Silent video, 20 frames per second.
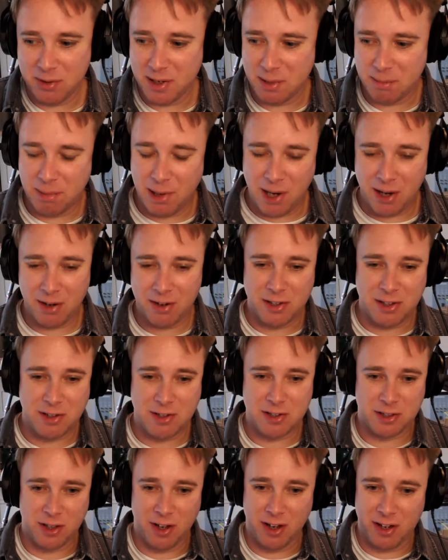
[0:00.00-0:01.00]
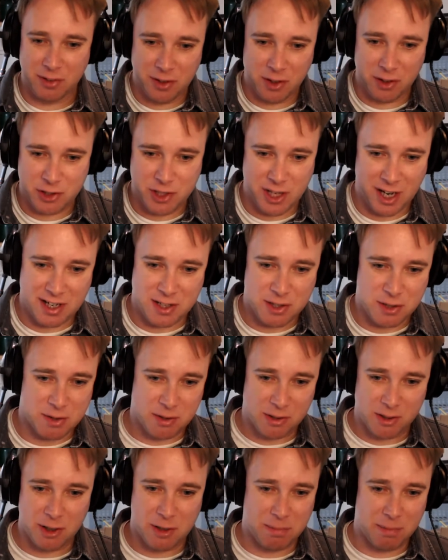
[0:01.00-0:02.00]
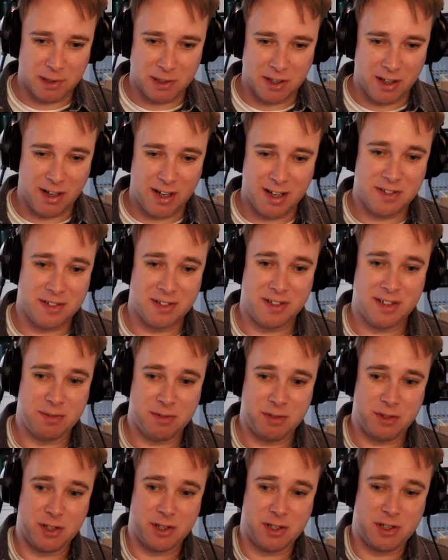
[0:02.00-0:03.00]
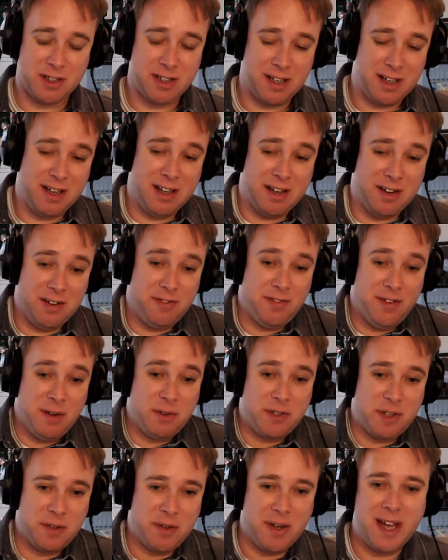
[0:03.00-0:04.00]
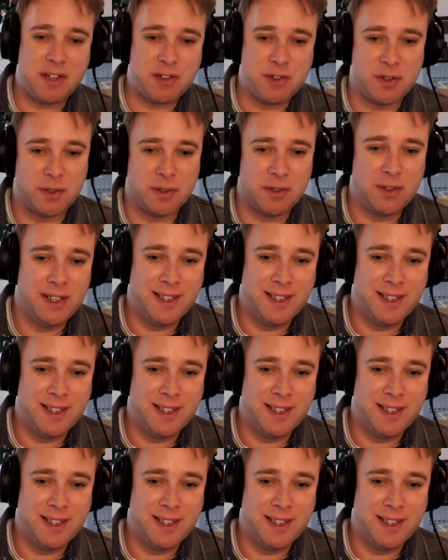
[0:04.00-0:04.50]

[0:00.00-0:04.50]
a bar, and you just kind of got chatting to a group of guys, and it was just it felt so natural.